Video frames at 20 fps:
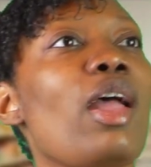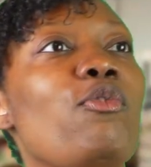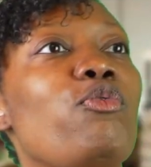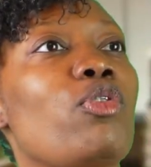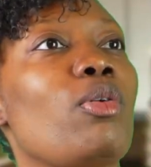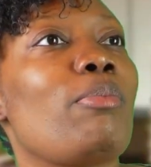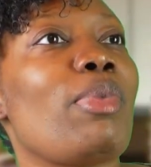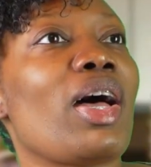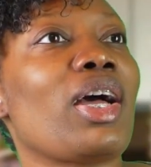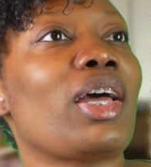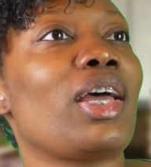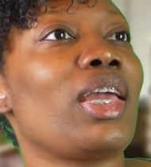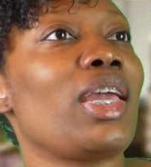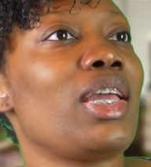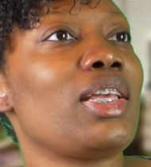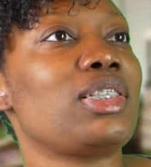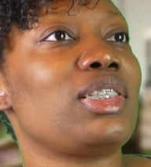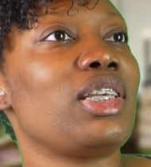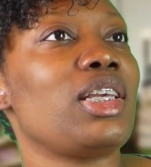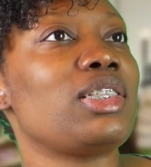if Rebecca
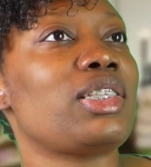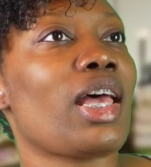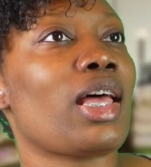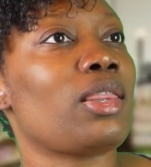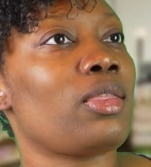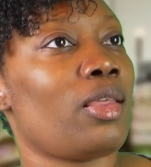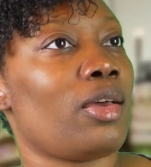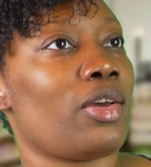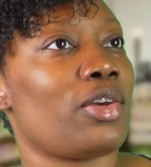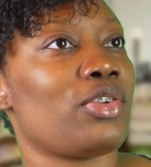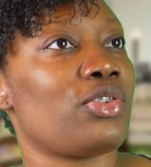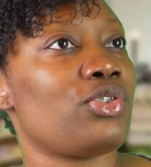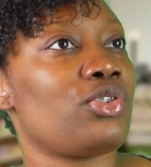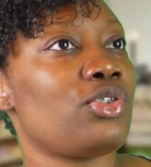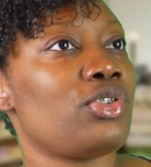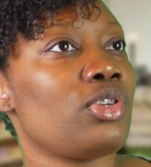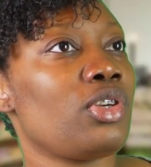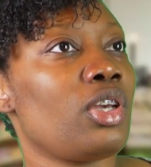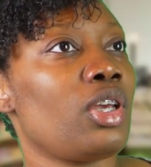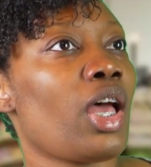eats these at
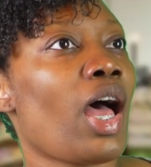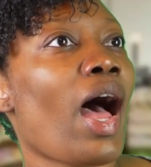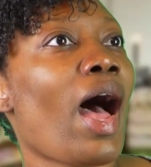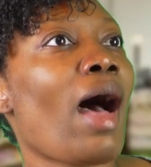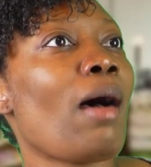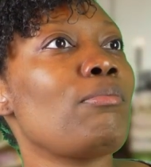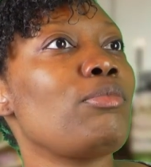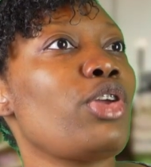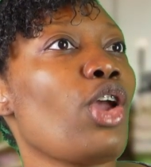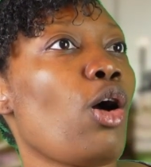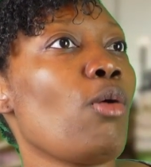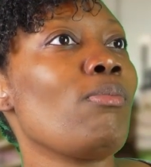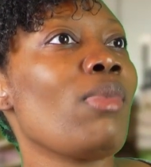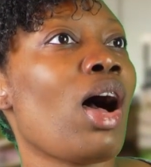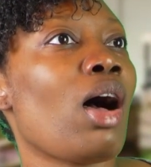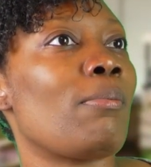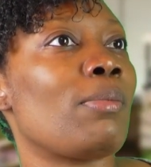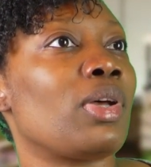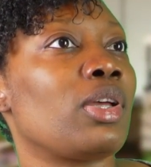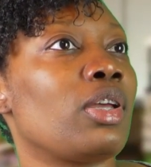lunch. I'm your
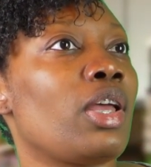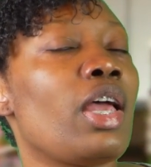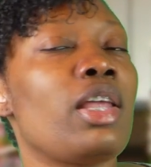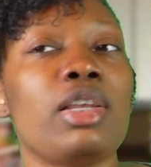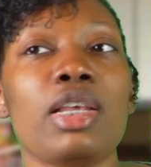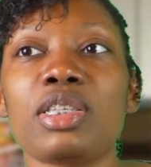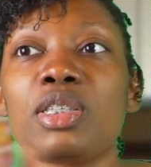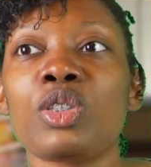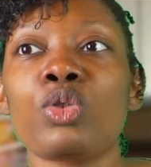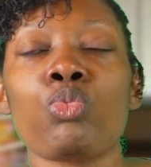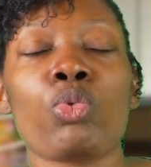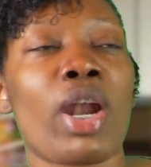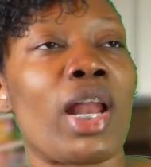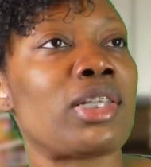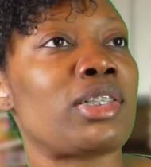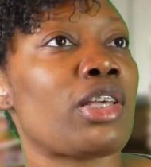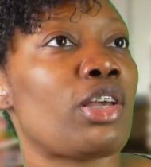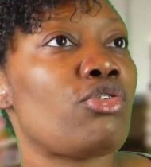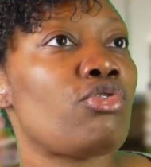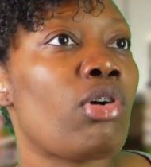mama, and this is what
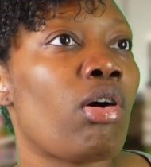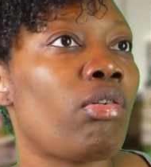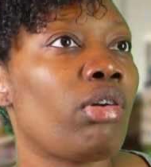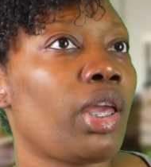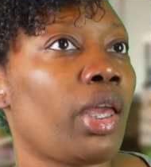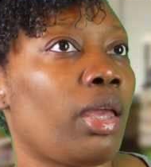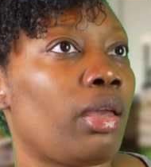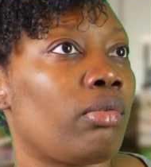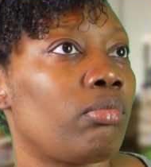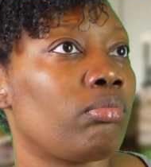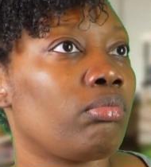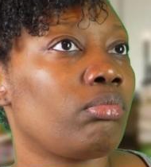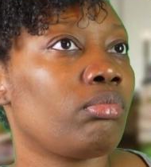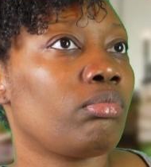I said you're gonna eat.